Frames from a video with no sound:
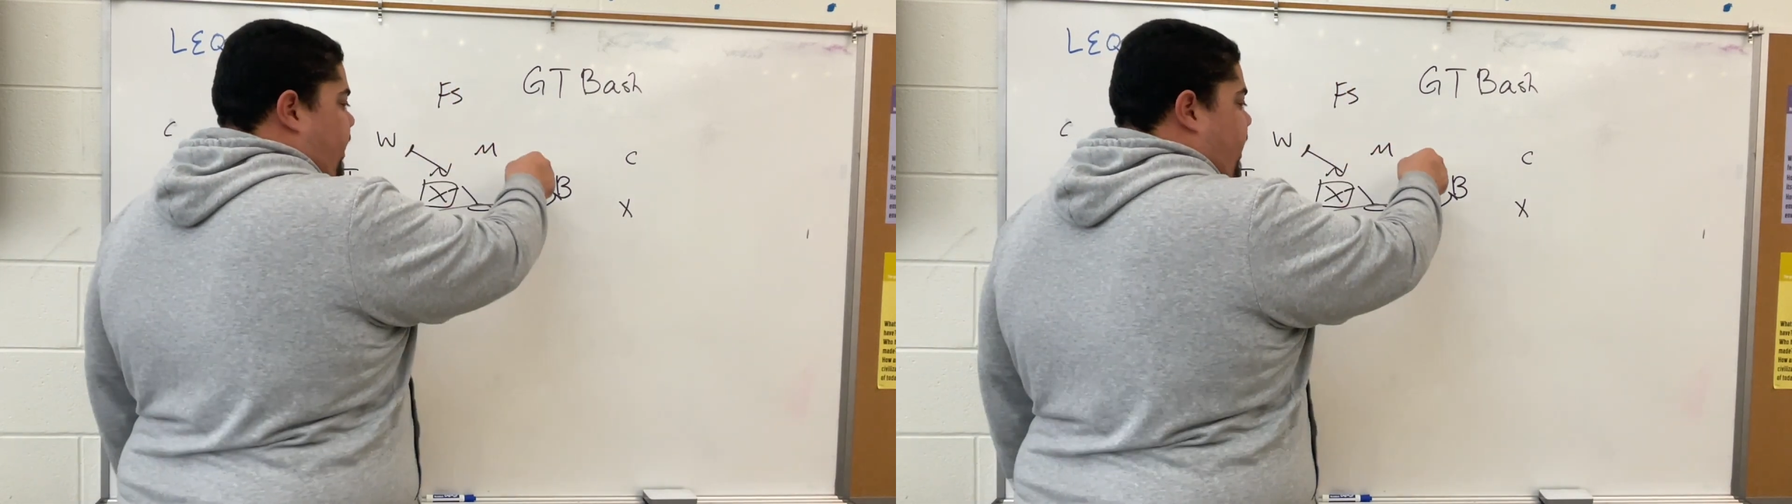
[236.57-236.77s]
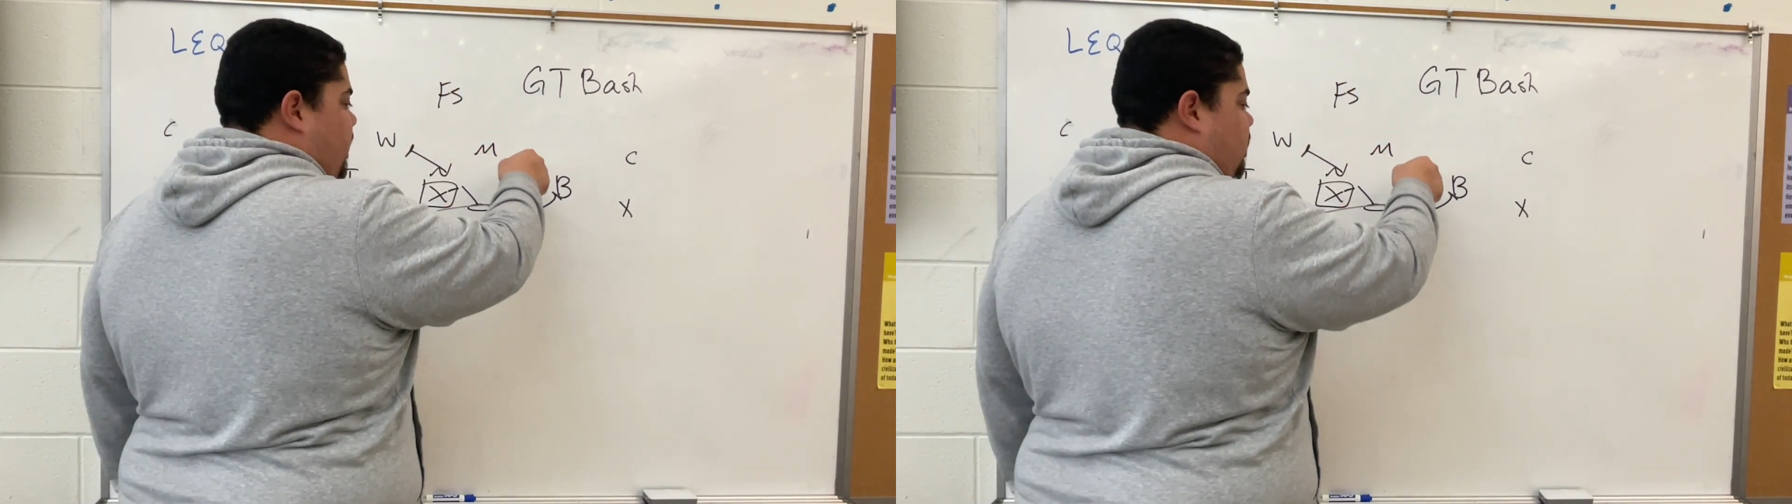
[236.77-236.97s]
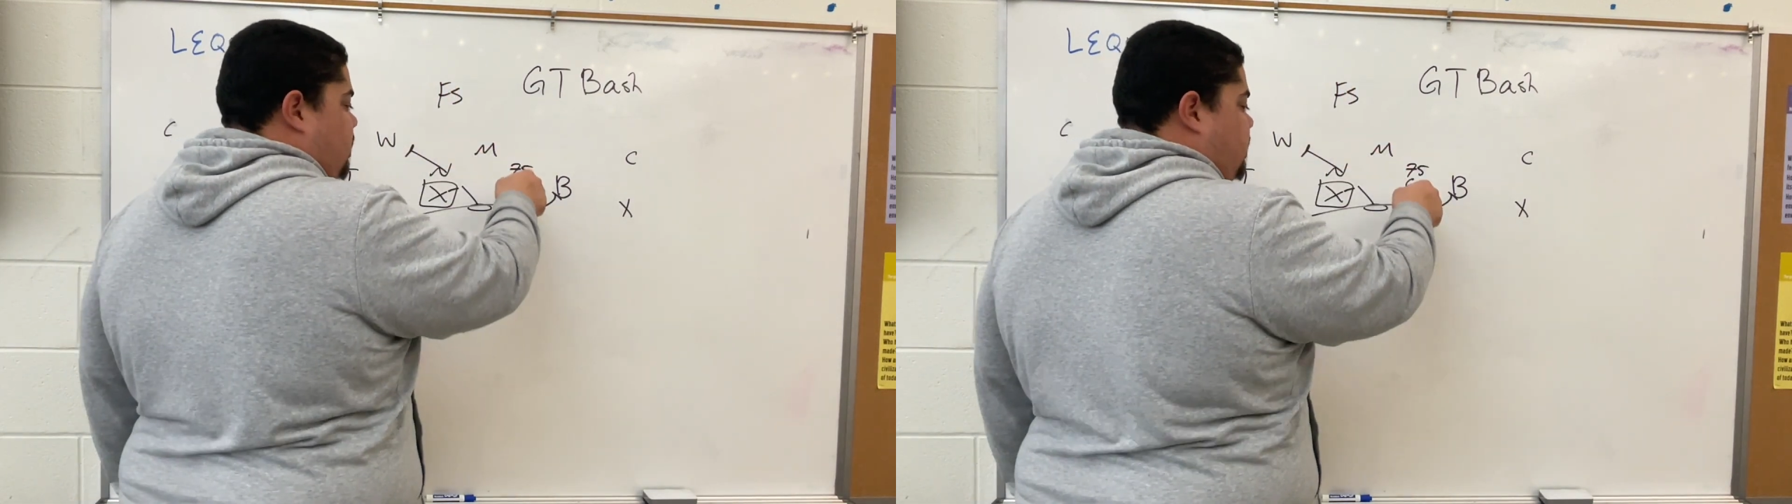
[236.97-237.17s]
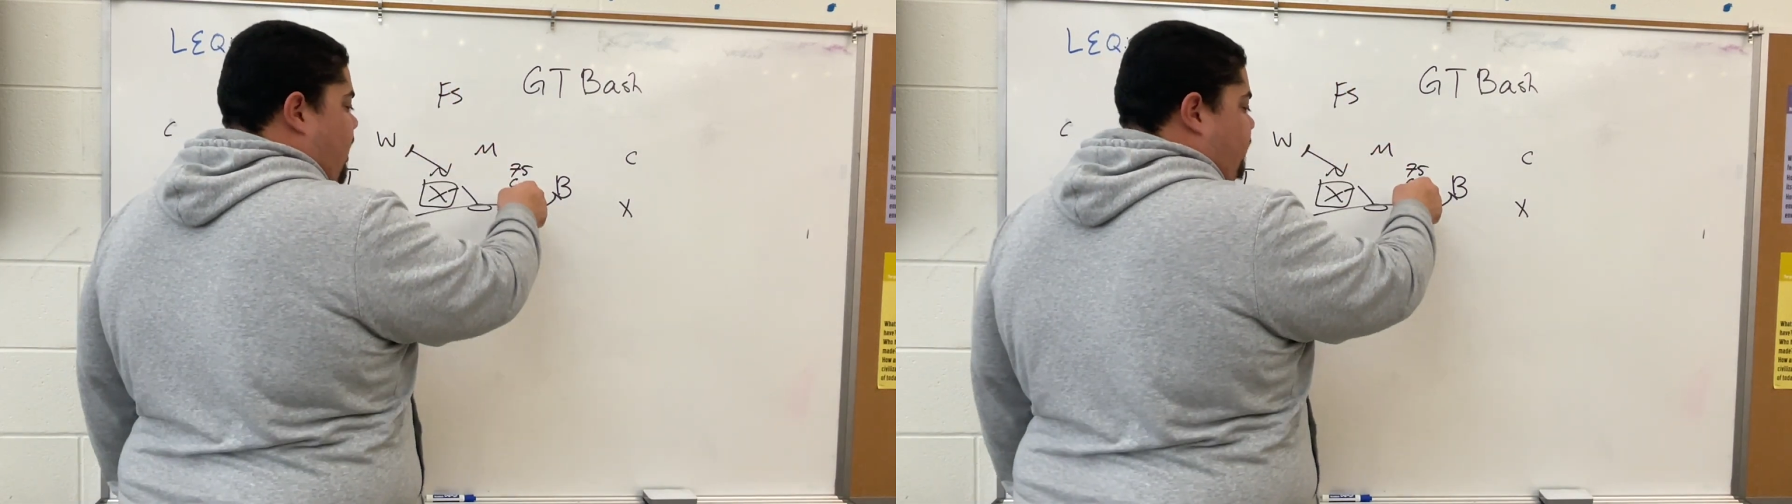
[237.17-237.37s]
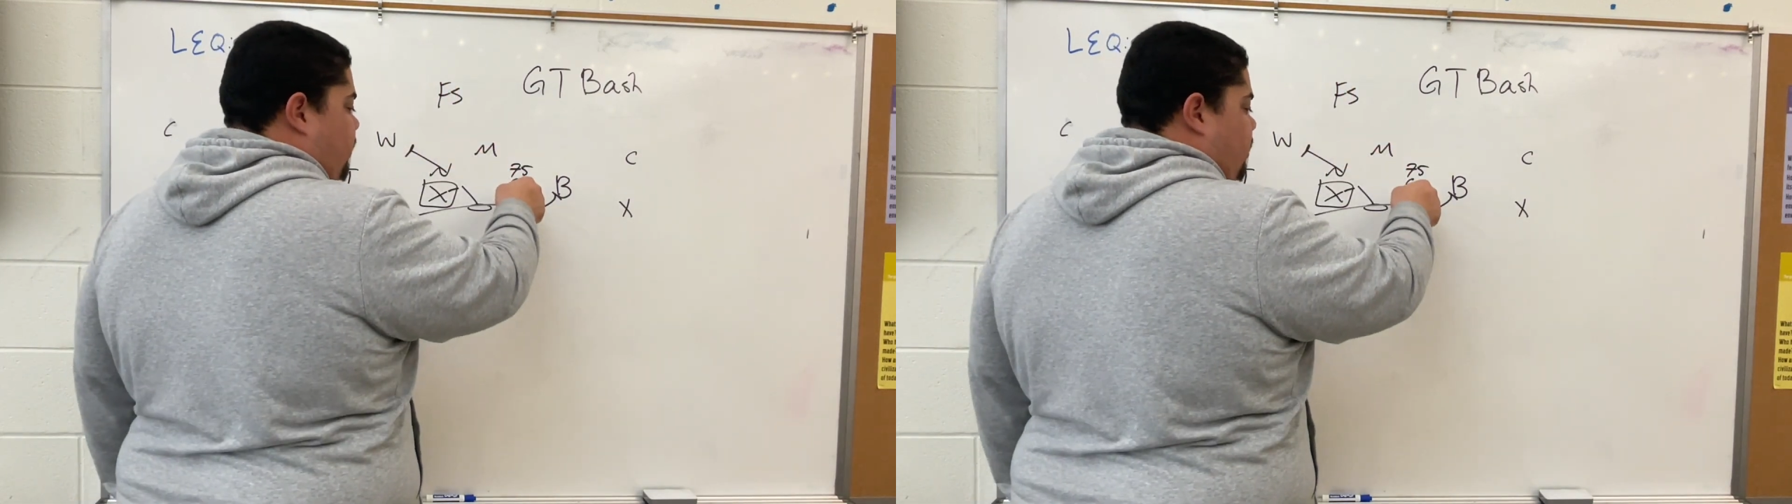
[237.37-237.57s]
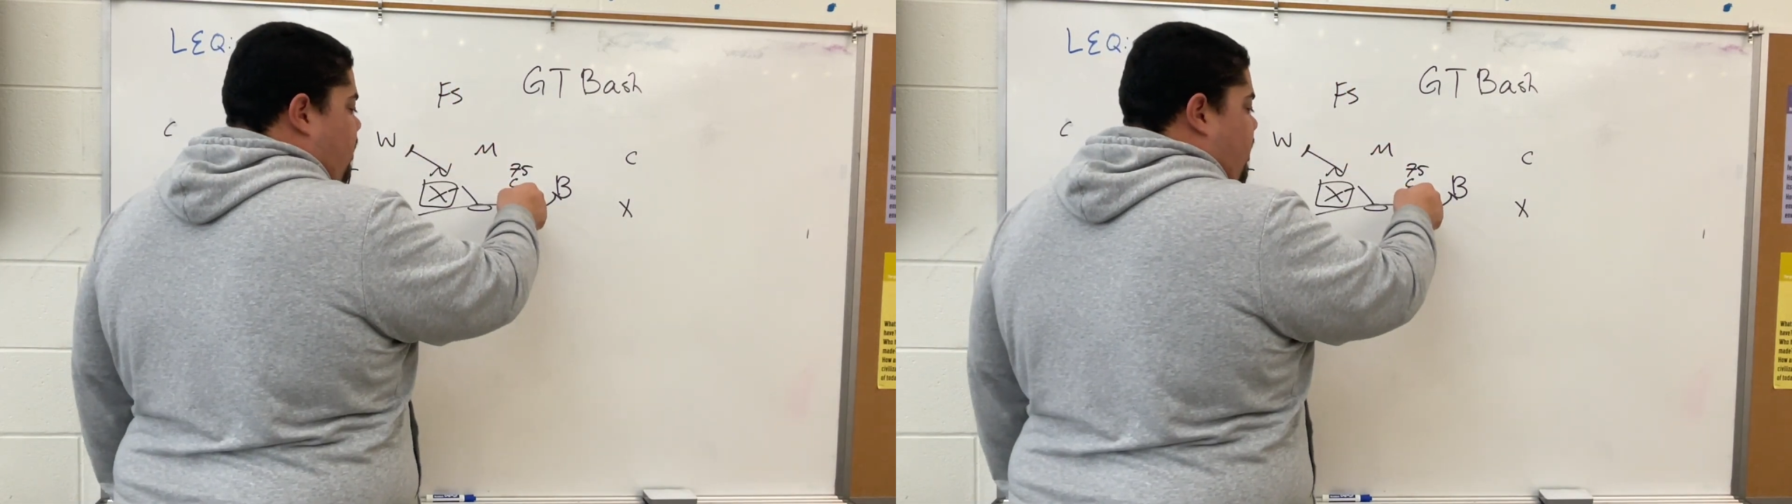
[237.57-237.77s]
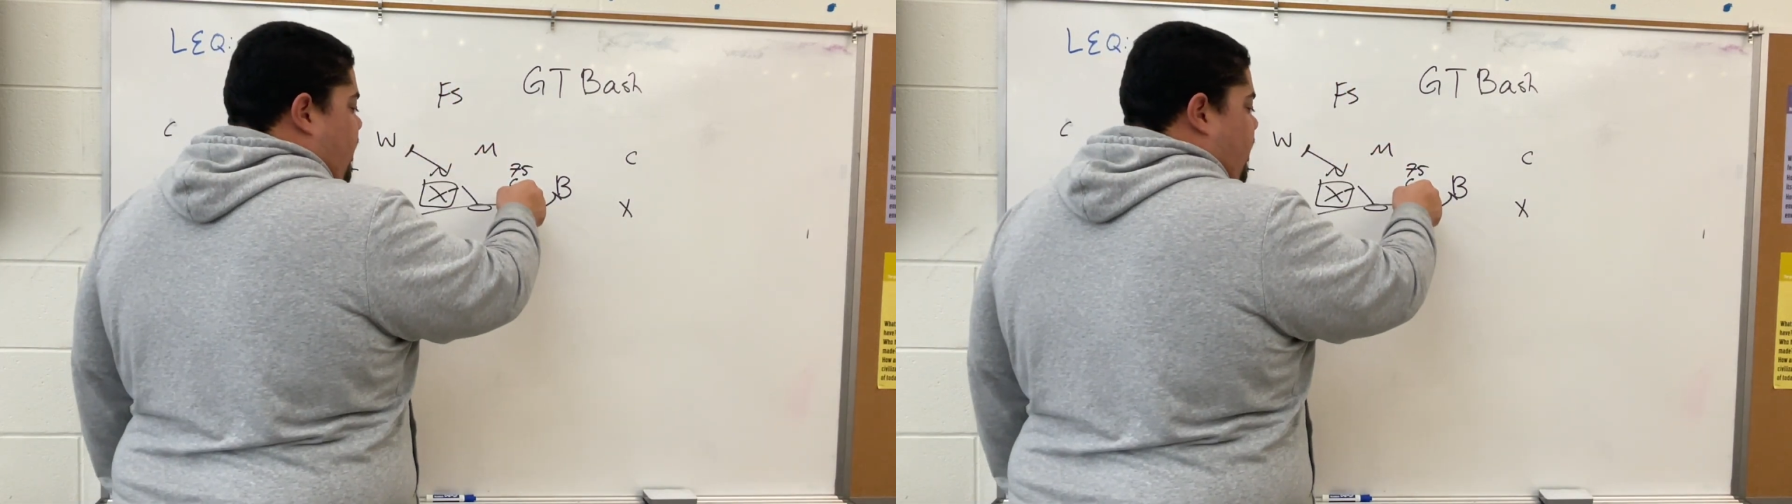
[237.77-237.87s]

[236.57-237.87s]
Hit the 7,